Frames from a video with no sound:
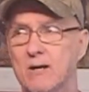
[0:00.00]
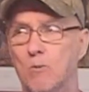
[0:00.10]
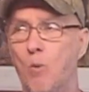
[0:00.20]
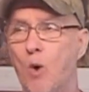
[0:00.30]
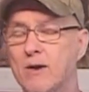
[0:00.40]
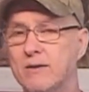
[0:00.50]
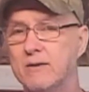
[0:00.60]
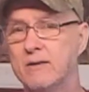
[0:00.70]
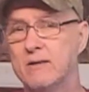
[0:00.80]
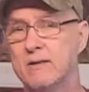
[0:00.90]

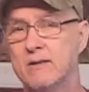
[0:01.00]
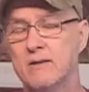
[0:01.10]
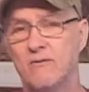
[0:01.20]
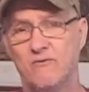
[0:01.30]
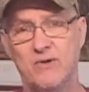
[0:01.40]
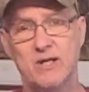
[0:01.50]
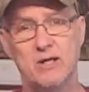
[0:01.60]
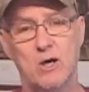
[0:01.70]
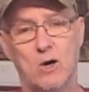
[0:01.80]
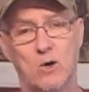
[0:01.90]
one
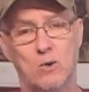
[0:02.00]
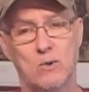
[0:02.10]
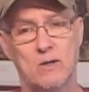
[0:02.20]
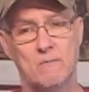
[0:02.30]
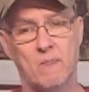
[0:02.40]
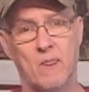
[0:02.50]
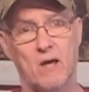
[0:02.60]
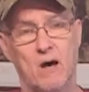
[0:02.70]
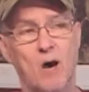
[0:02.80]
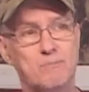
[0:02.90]
video
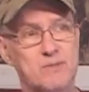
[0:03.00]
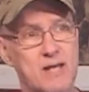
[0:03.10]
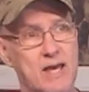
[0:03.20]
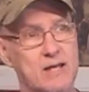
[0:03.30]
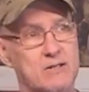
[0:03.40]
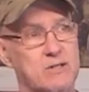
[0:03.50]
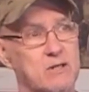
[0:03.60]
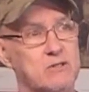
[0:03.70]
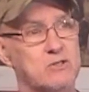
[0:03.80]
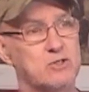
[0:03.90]
update
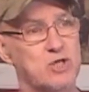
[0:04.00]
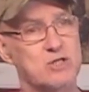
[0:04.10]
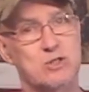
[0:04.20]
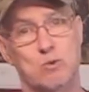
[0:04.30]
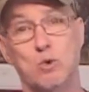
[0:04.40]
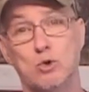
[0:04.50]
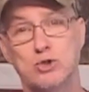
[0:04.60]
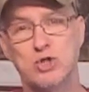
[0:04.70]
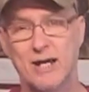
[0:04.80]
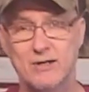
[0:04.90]
to just the rule
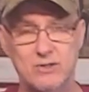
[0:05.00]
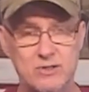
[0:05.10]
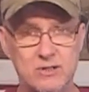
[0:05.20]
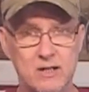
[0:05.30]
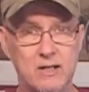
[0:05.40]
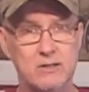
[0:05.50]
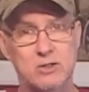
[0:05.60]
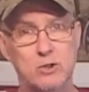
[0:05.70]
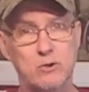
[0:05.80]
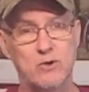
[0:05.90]
changes
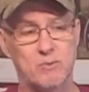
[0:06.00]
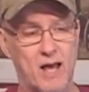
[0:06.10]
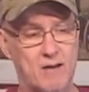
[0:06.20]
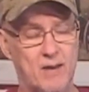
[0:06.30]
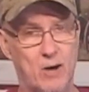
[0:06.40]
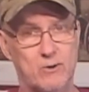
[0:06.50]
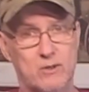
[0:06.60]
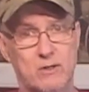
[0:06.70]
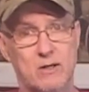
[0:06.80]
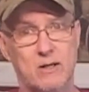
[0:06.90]
to the Black
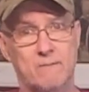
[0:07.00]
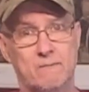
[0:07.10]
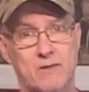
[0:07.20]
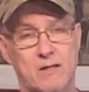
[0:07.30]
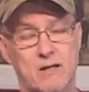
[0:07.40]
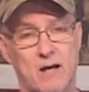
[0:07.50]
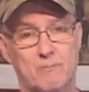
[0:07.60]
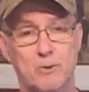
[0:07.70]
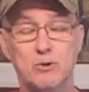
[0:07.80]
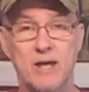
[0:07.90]
Powder
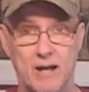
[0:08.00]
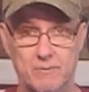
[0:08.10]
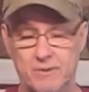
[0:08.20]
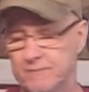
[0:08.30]
boot camp.